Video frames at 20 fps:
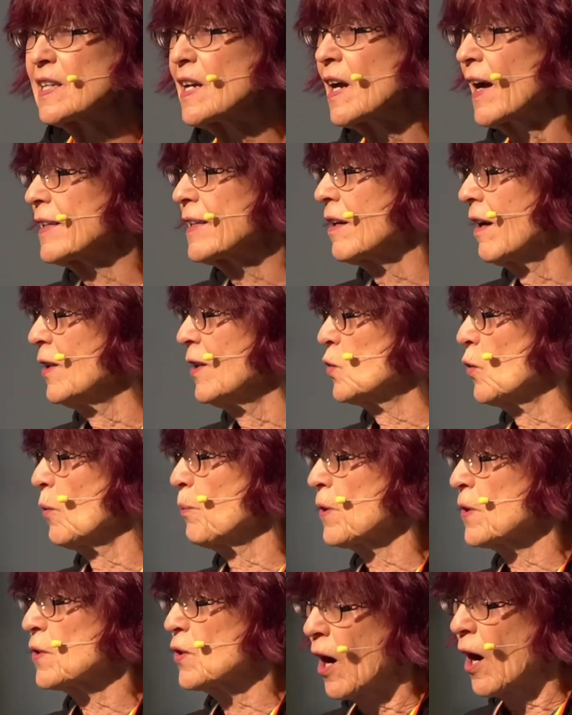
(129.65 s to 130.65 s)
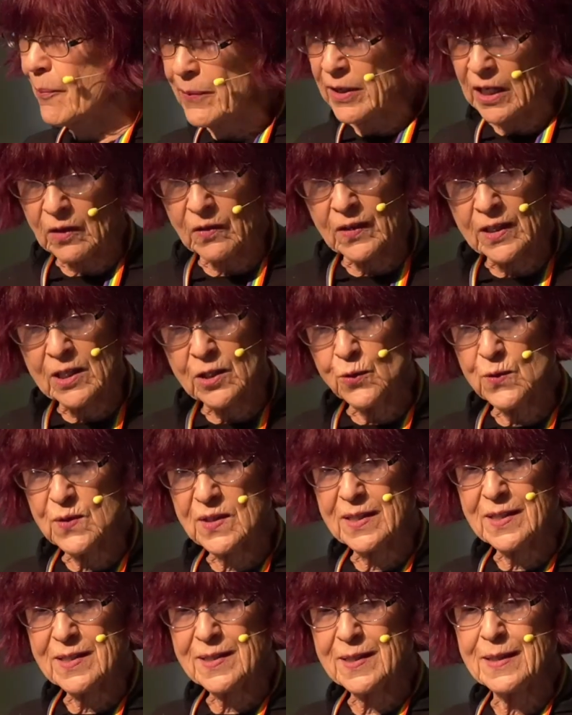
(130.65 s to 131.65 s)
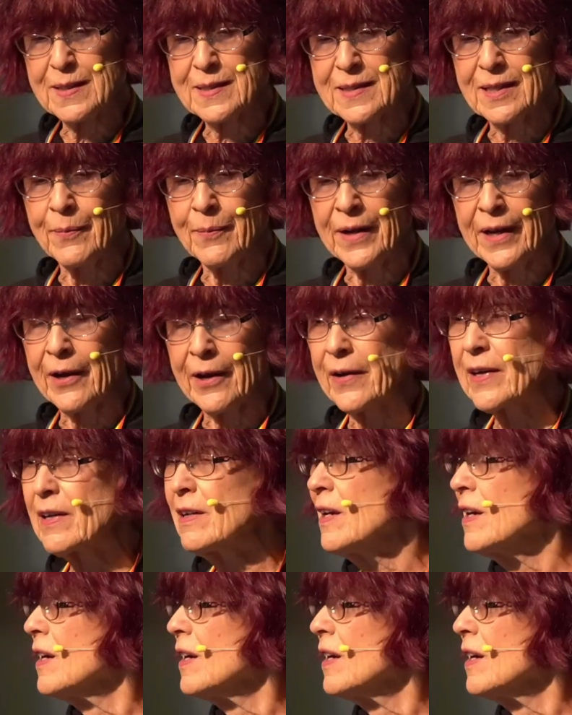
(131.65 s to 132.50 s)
I'd gone to a predominantly UCC seminary,